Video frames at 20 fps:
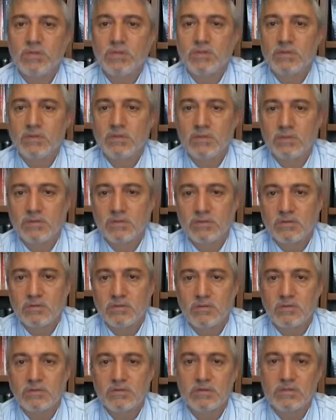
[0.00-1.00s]
and
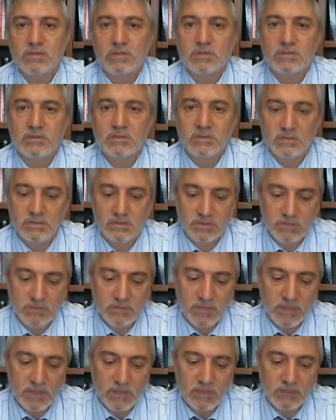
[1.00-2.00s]
in
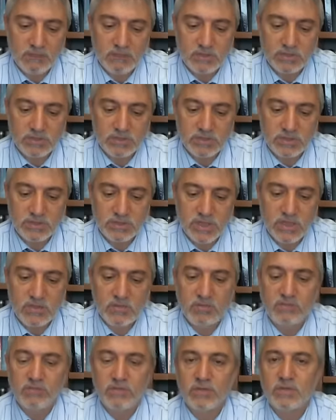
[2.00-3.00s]
the meal of Rosh
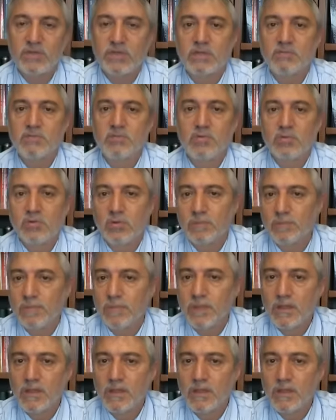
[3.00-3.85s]
Hashanah, with the Kippur.